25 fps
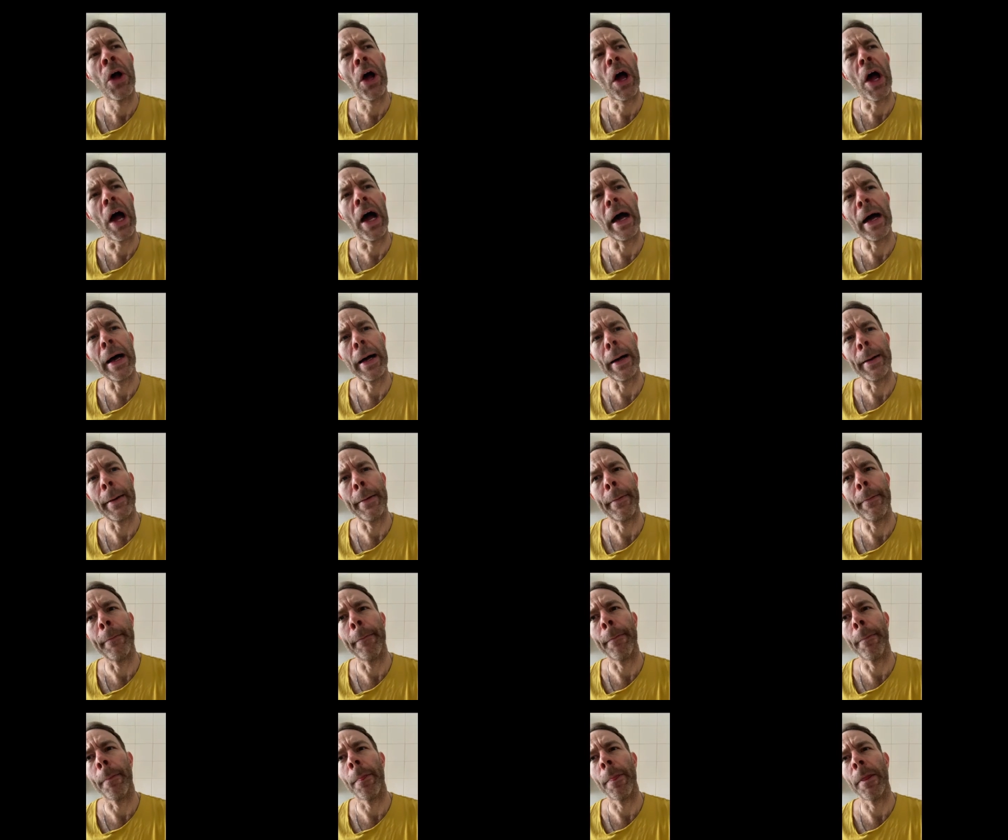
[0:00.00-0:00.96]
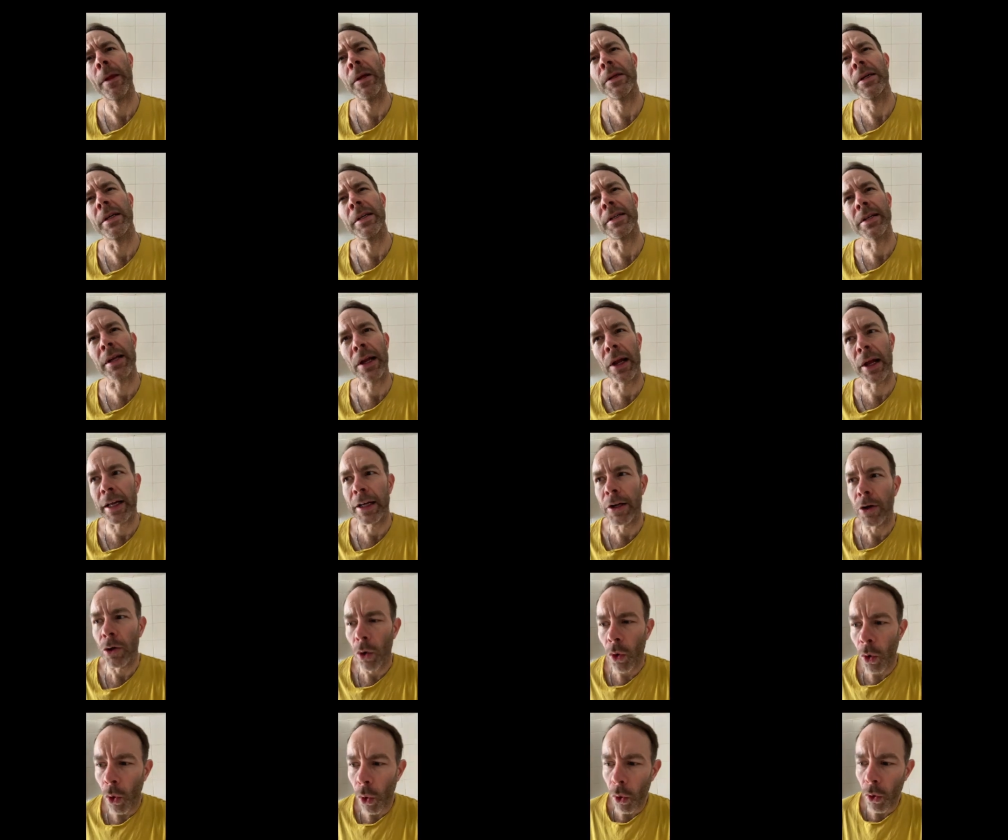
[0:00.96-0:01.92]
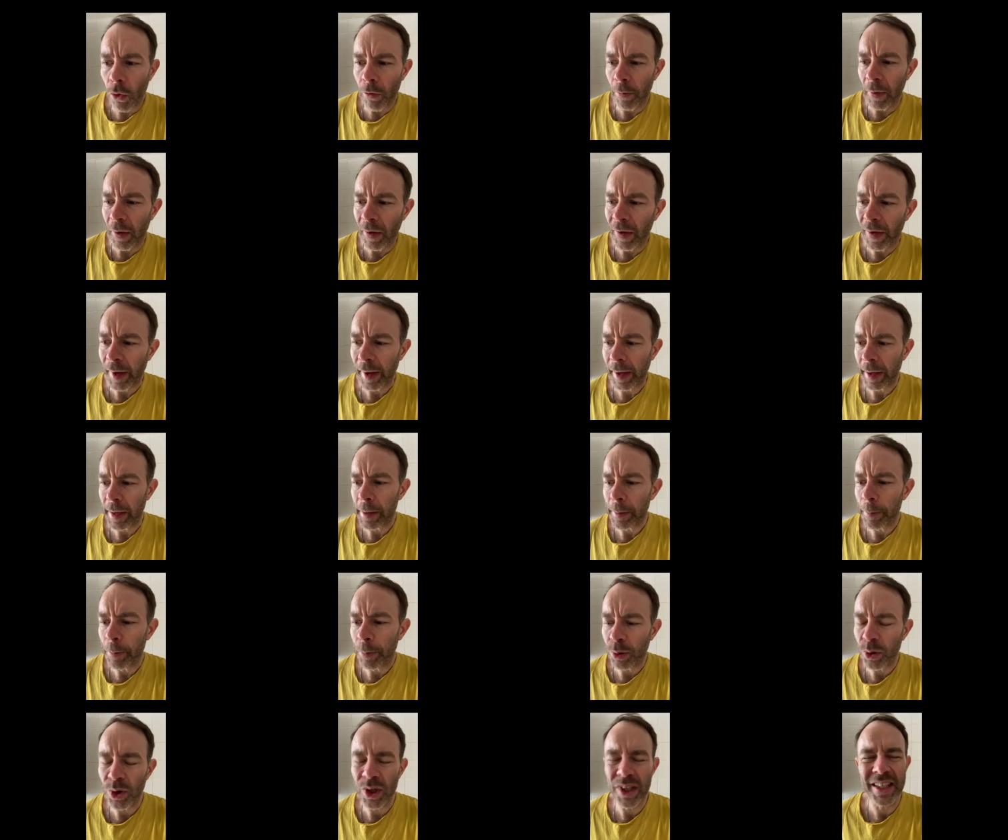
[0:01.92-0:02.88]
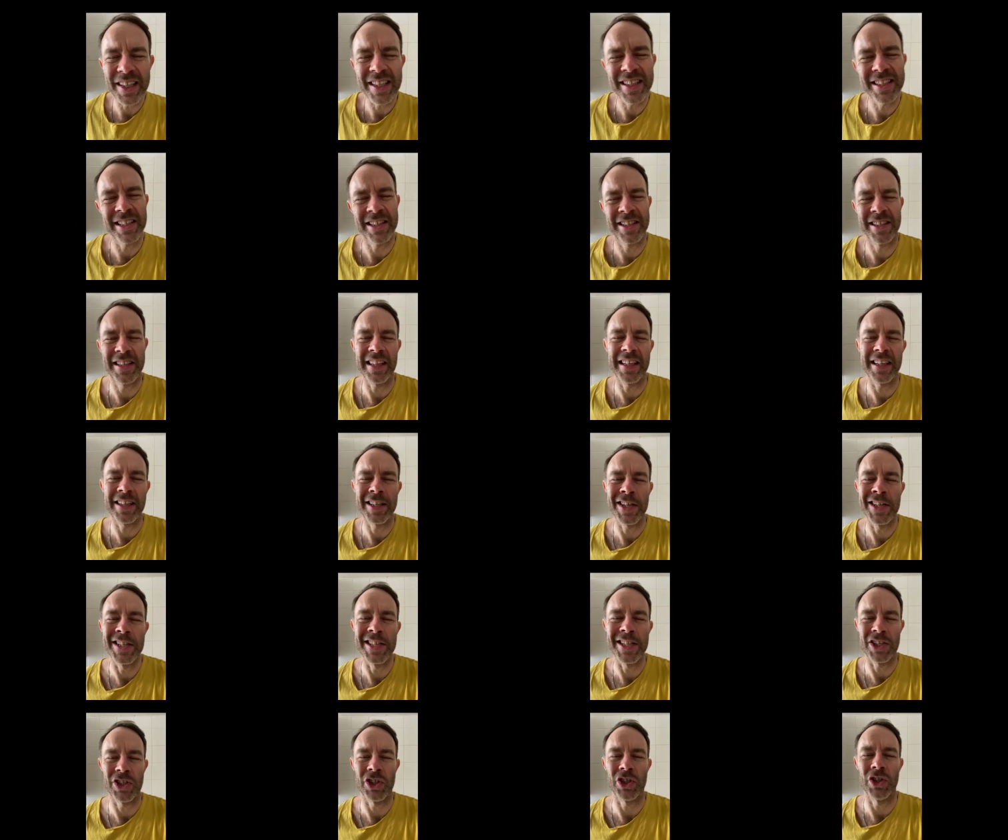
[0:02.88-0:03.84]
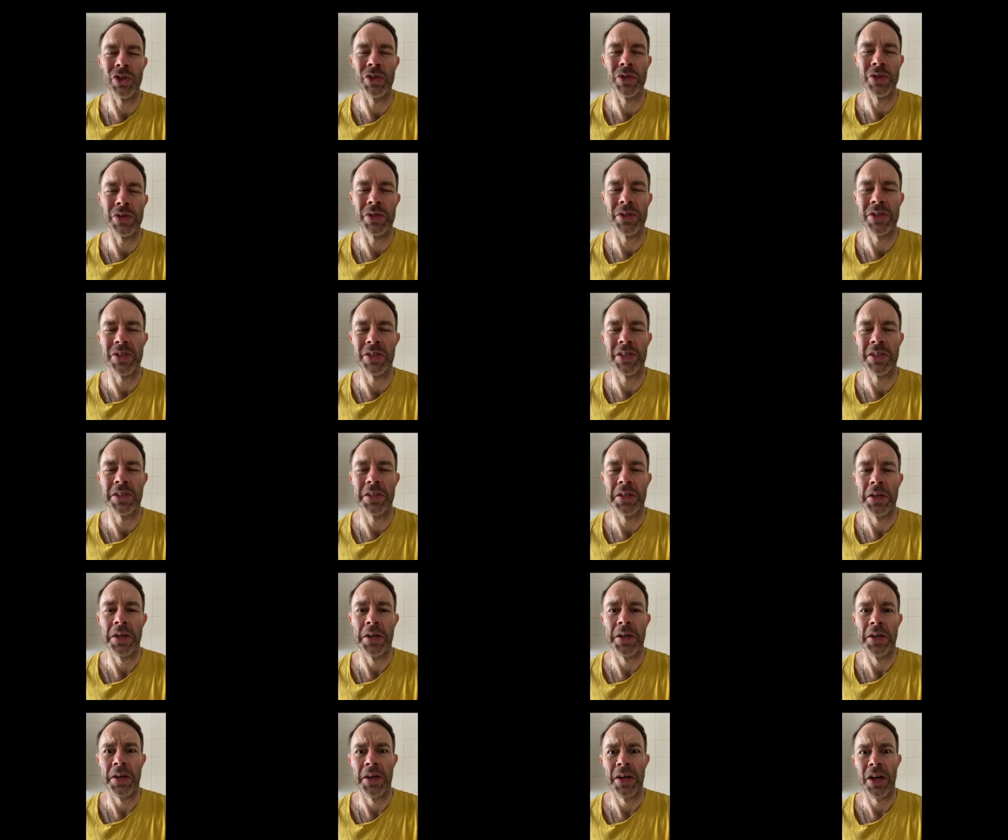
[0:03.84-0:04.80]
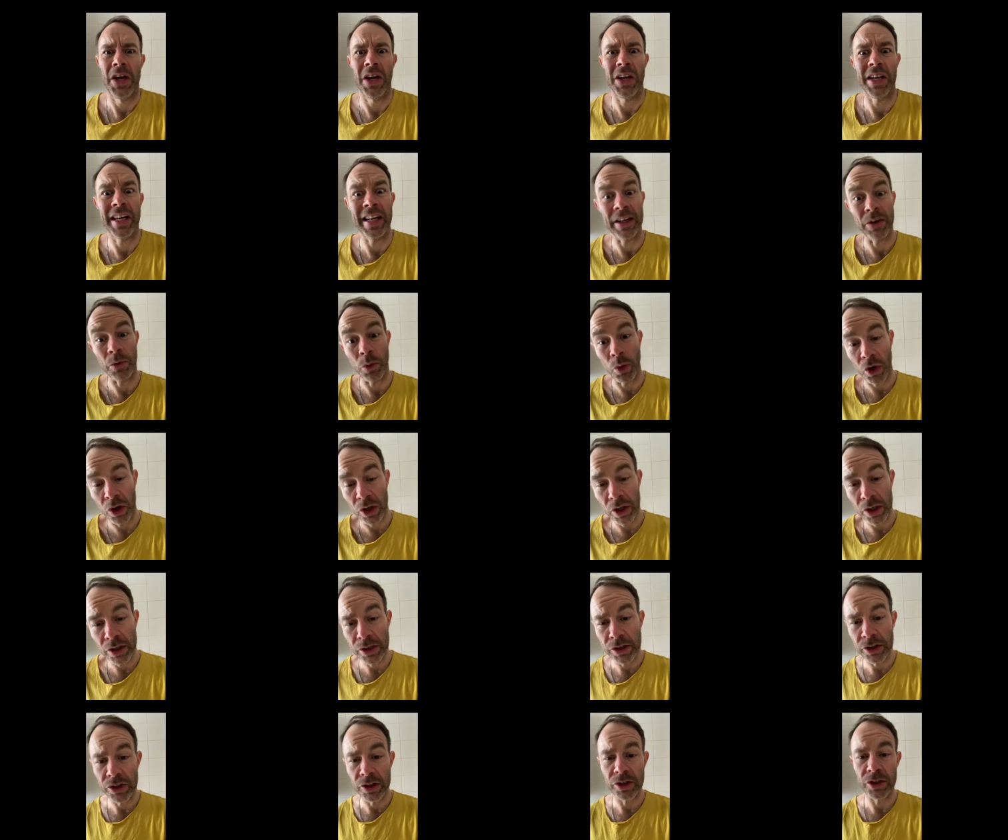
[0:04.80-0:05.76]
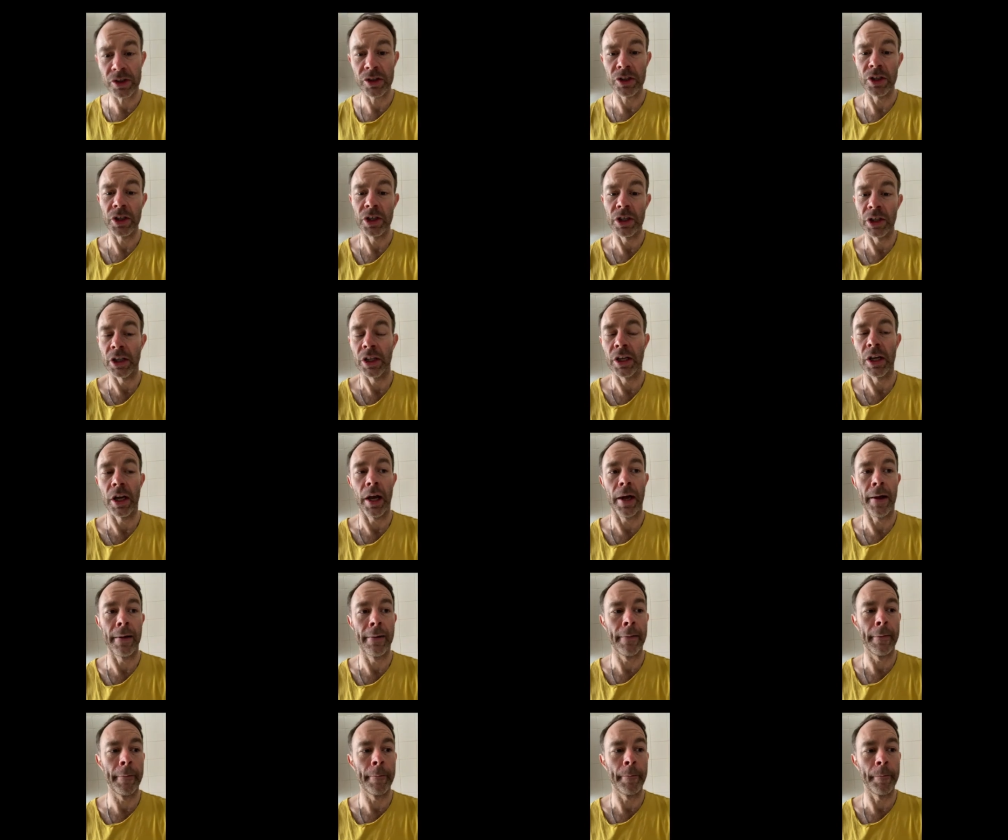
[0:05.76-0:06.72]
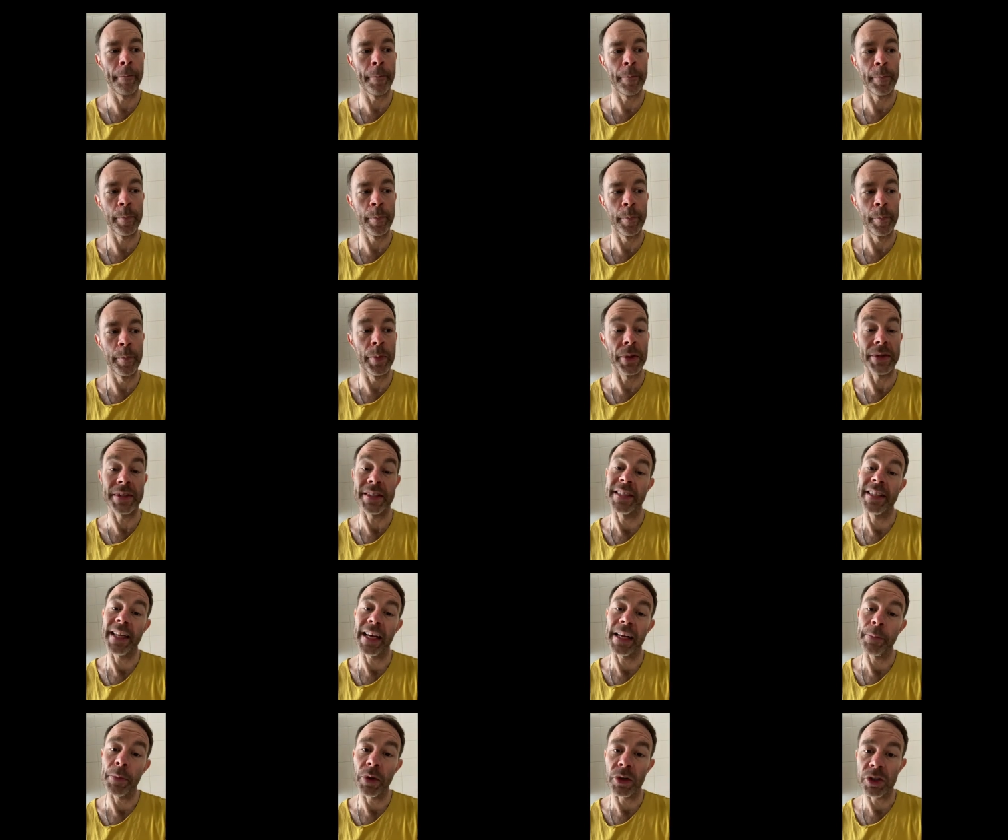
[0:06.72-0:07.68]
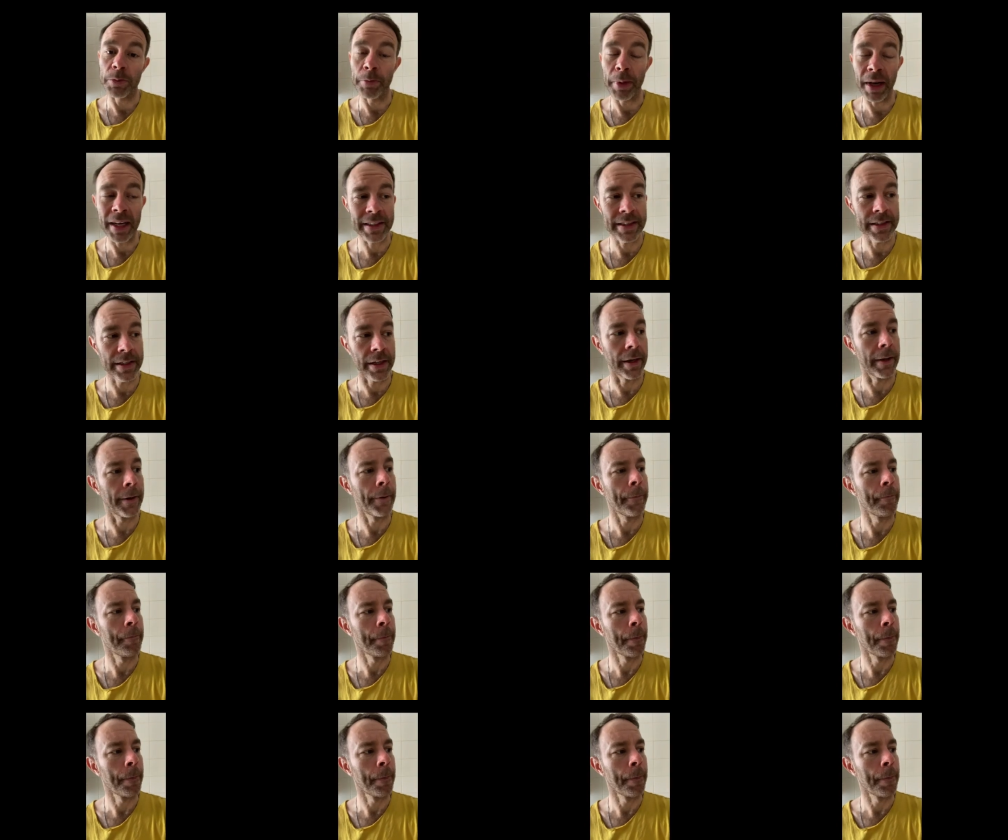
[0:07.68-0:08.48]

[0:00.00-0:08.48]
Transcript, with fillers: um it's like all of my pre-existing conditions are getting worse, um but today much better.